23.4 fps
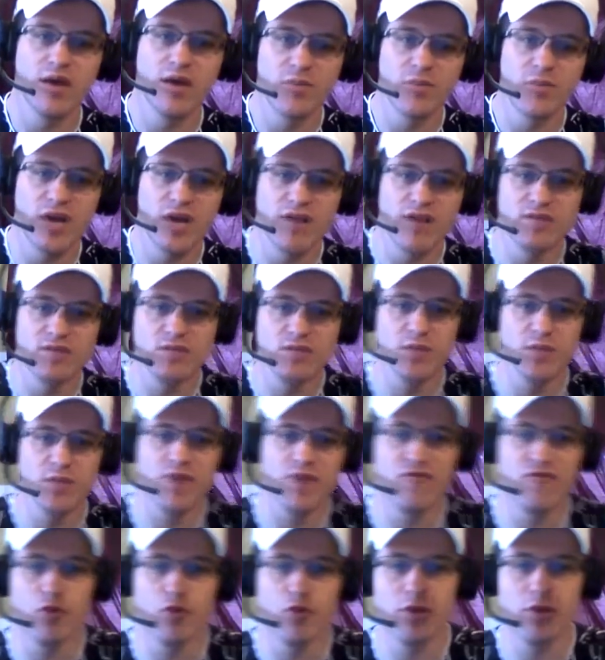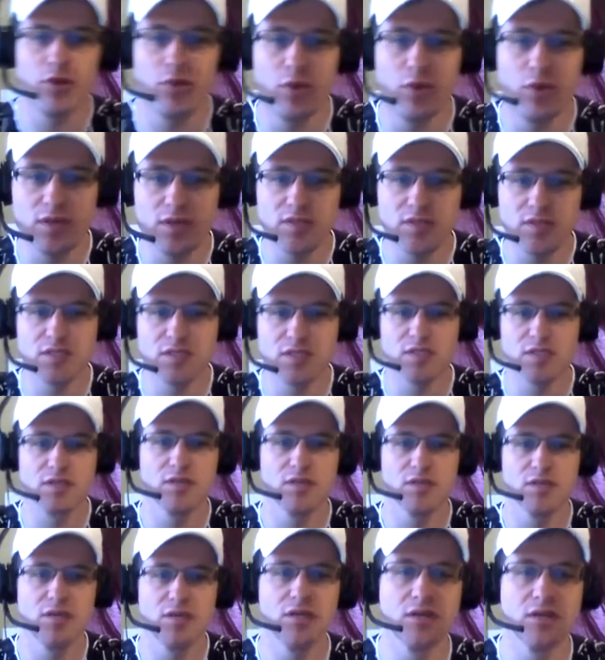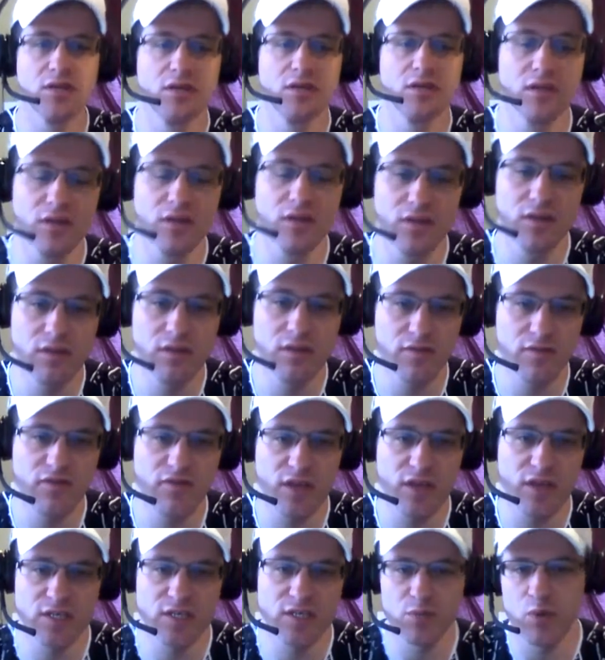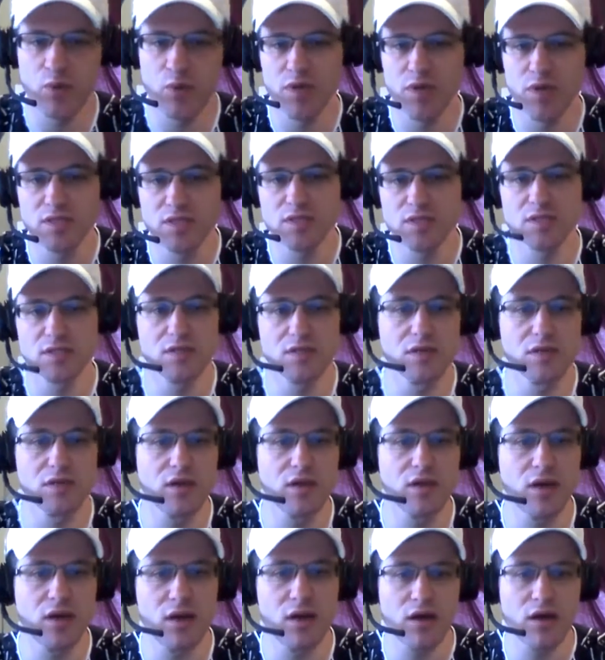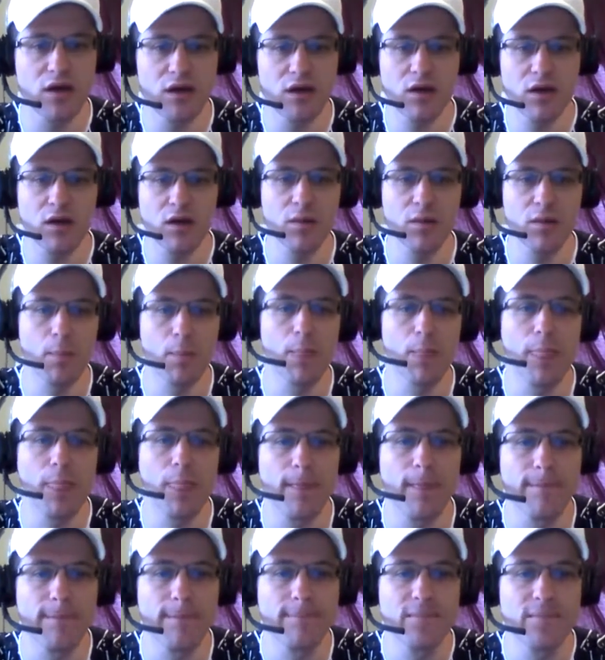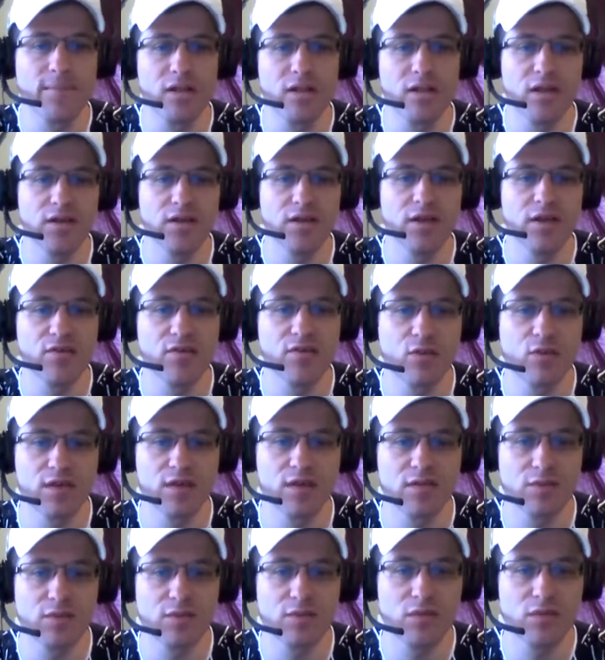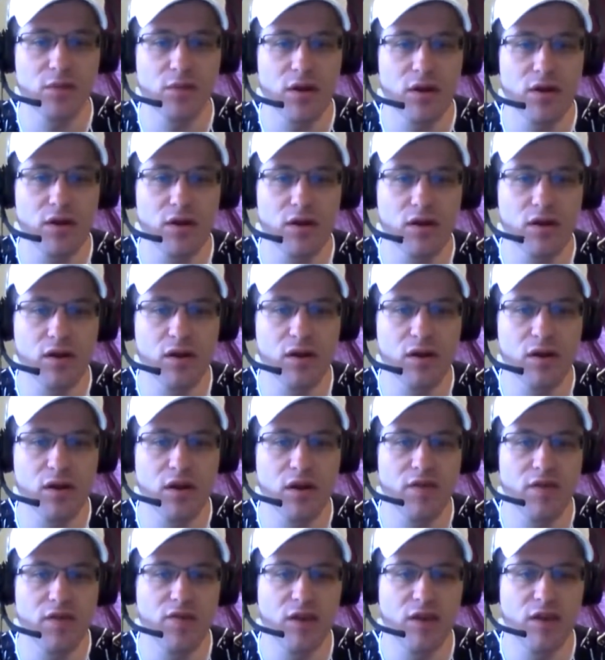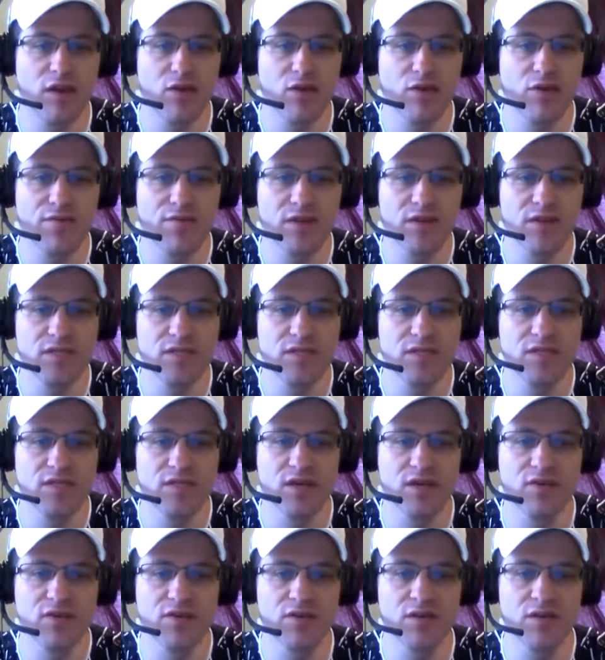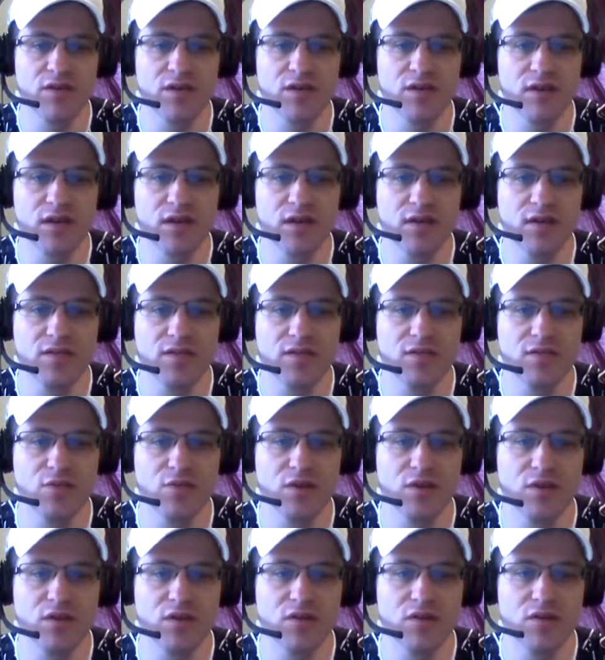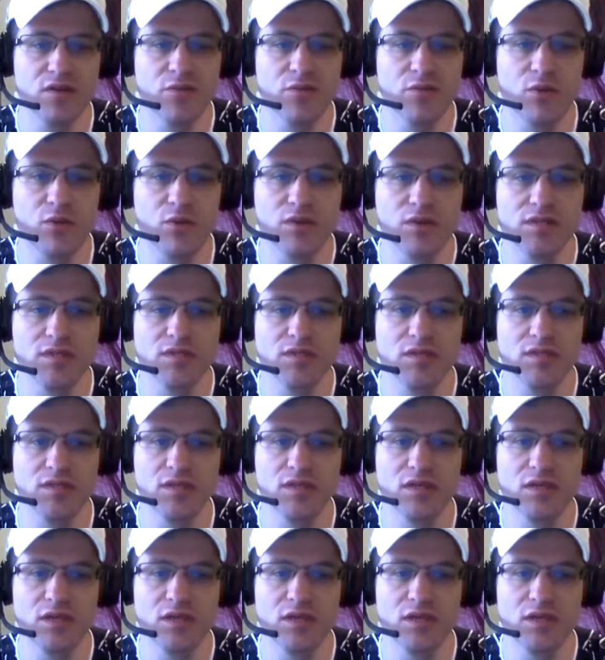Been averaging about 40 points, fantasy points. David West to be the bargain. FanDuel 5,600, an easy 20 to 30 points.